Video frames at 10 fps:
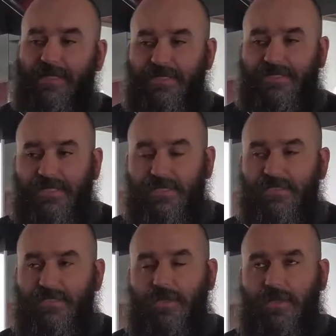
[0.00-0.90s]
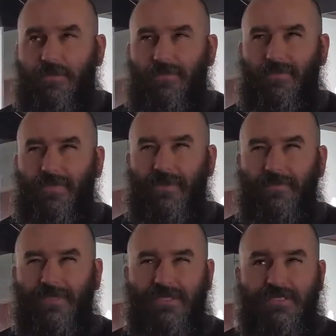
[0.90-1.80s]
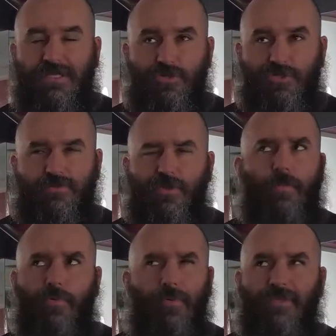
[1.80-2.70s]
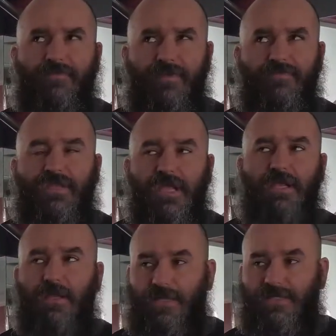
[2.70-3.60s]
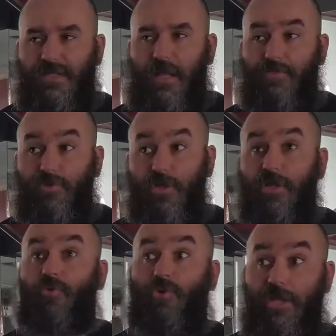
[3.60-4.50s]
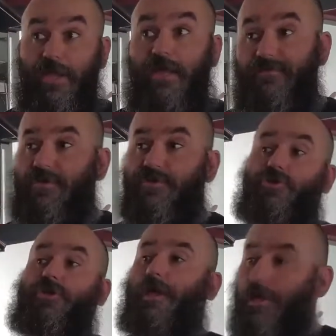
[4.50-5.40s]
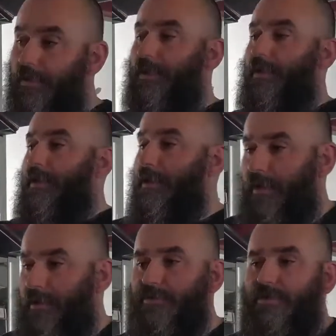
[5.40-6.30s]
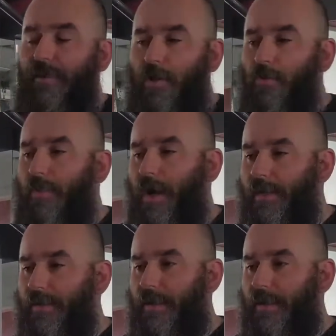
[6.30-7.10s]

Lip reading: Since maybe 16 or no, probably 15, I stopped doing it really heavy and jerking and using my whole body.